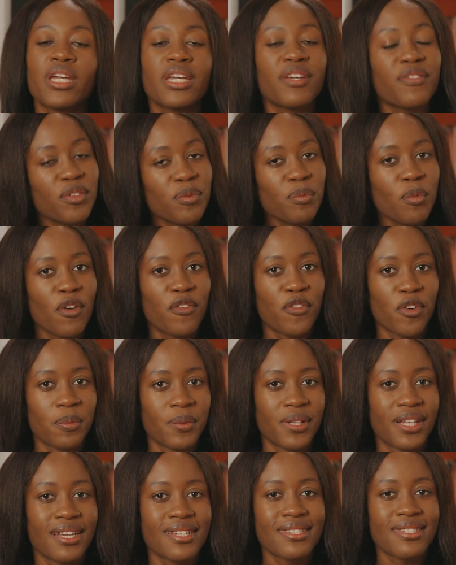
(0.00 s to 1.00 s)
even more
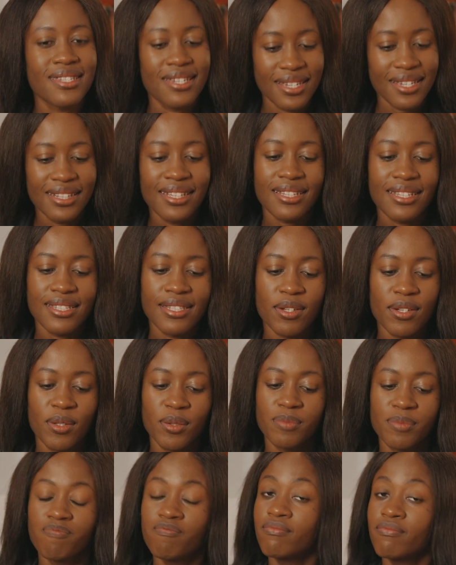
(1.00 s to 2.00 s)
formulas in
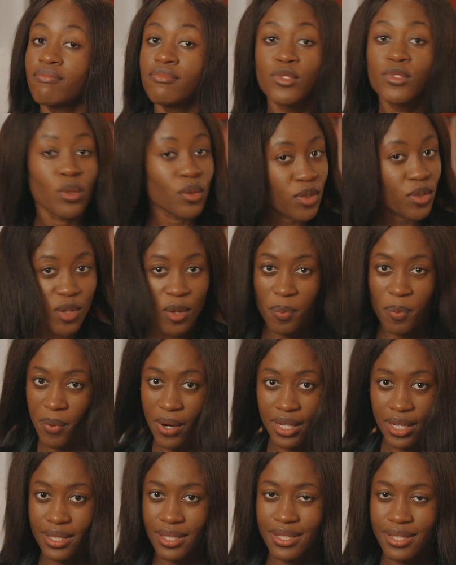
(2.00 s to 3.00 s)
Excel. Don't stop
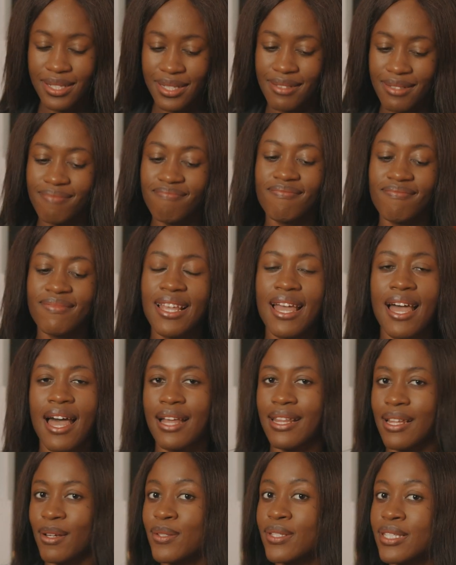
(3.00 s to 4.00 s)
practicing,
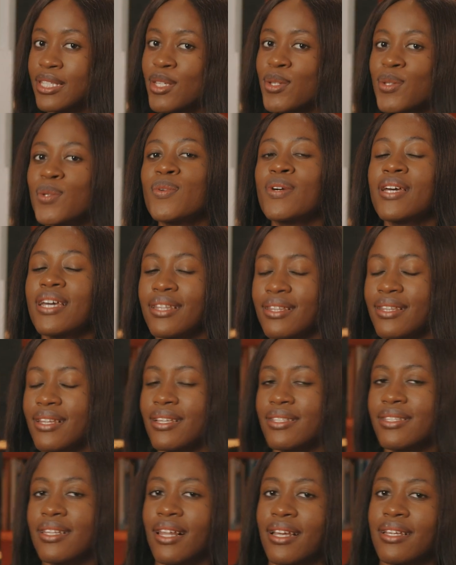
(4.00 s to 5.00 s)
and I'll see you in the
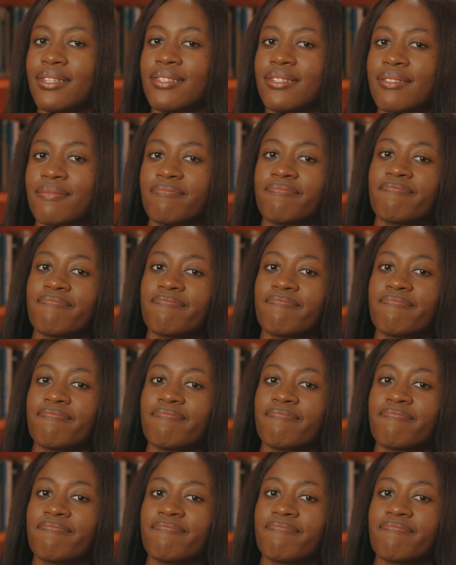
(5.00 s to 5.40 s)
next class.